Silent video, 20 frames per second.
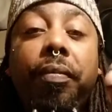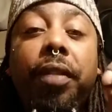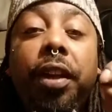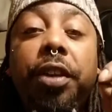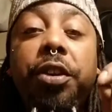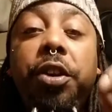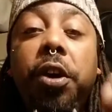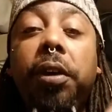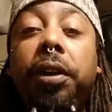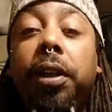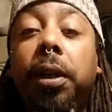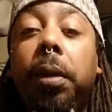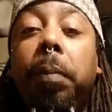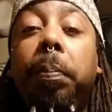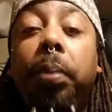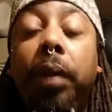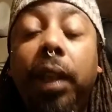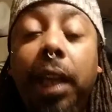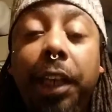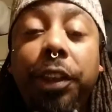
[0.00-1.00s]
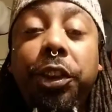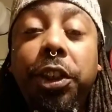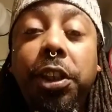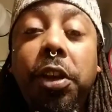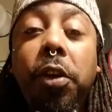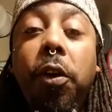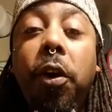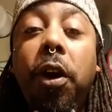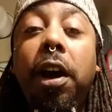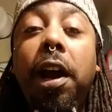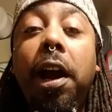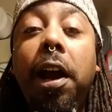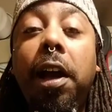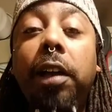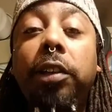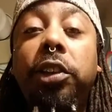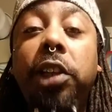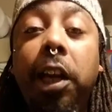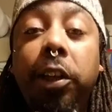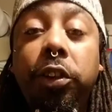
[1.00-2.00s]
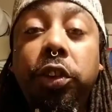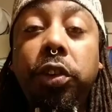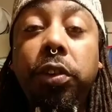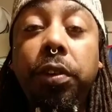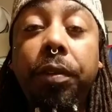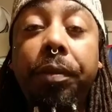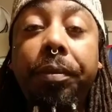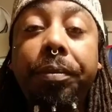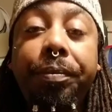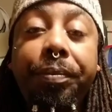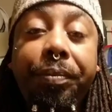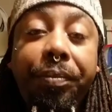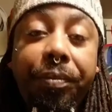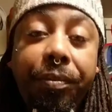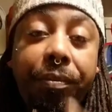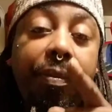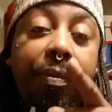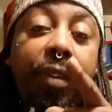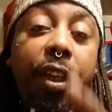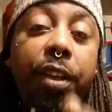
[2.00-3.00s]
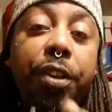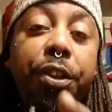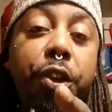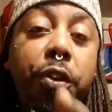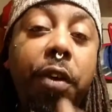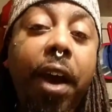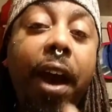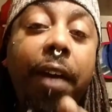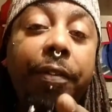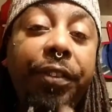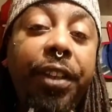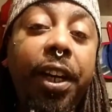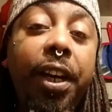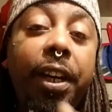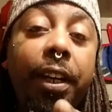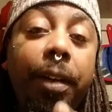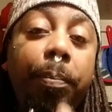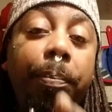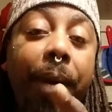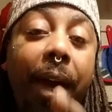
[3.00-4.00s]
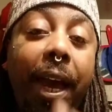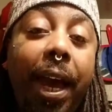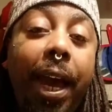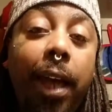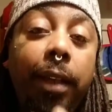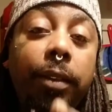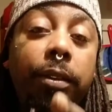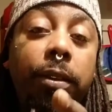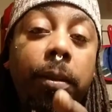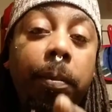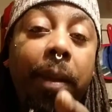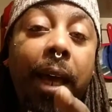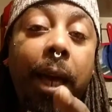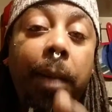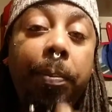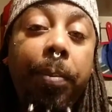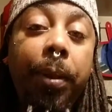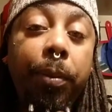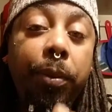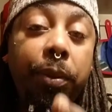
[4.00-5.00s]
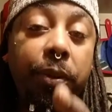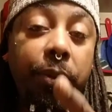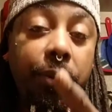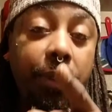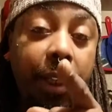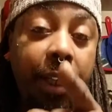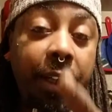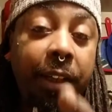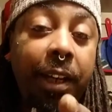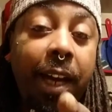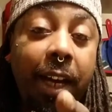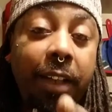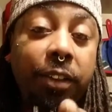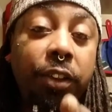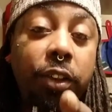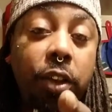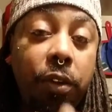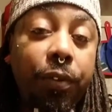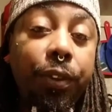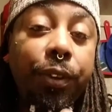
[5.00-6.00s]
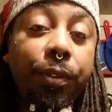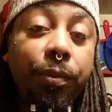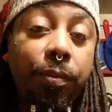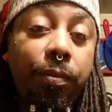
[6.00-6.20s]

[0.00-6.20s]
your complexion or hair texture, you have done bad to black people, and now it's over.